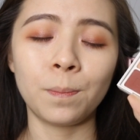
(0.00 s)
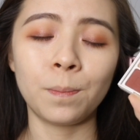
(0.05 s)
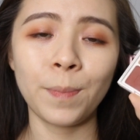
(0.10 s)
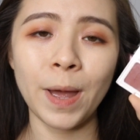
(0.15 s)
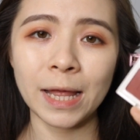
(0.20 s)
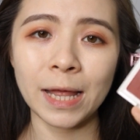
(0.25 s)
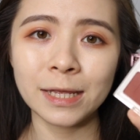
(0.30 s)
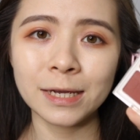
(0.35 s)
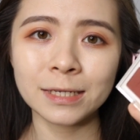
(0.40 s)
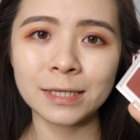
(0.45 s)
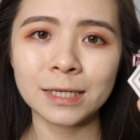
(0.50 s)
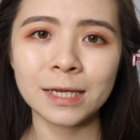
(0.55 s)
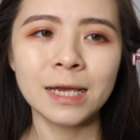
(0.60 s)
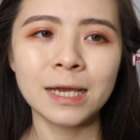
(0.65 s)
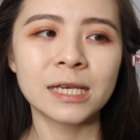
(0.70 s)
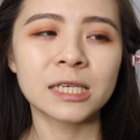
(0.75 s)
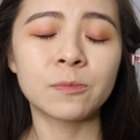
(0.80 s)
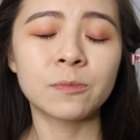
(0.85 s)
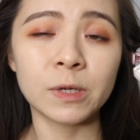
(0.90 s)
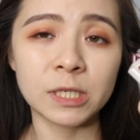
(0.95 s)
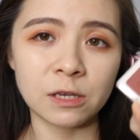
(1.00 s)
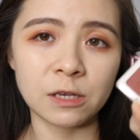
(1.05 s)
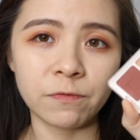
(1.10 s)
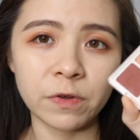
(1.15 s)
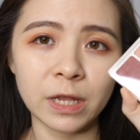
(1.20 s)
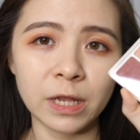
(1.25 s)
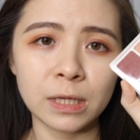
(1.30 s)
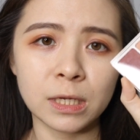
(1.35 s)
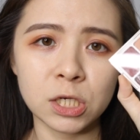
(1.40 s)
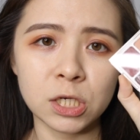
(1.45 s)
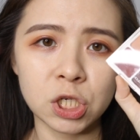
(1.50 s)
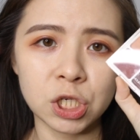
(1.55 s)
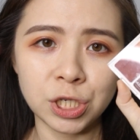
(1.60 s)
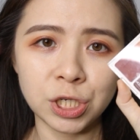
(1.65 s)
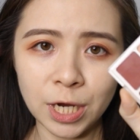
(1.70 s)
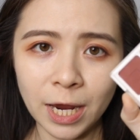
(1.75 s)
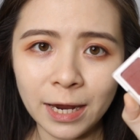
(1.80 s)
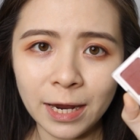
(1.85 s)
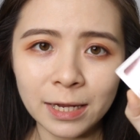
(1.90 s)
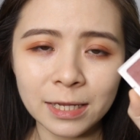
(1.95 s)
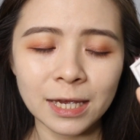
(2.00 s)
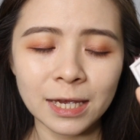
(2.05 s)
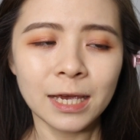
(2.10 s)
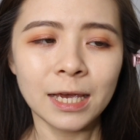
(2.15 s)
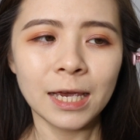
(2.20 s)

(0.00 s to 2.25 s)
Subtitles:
Palette, specifically this shade.